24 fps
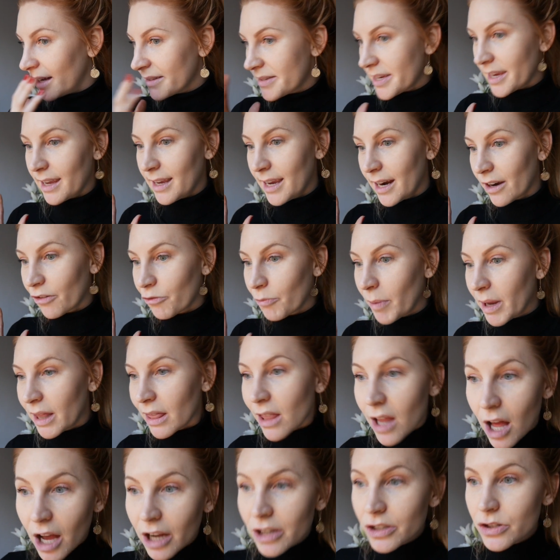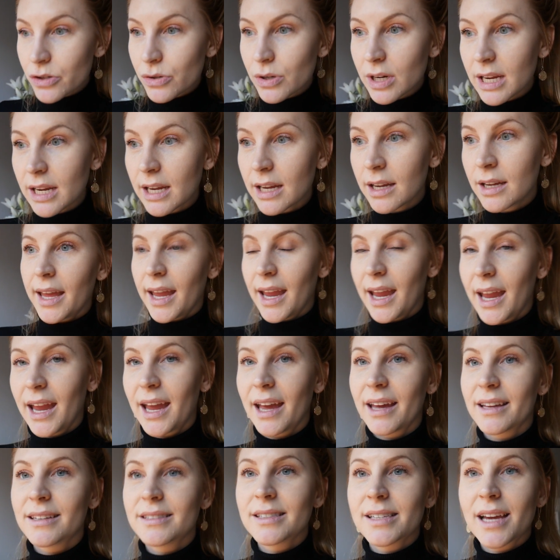I'm taking care of my laundry,
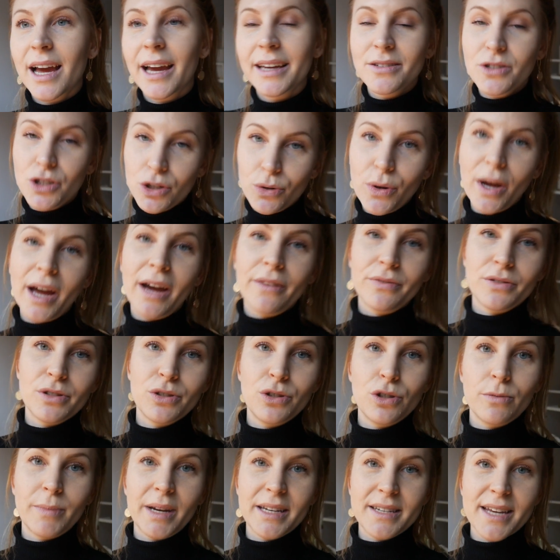and I do have to do my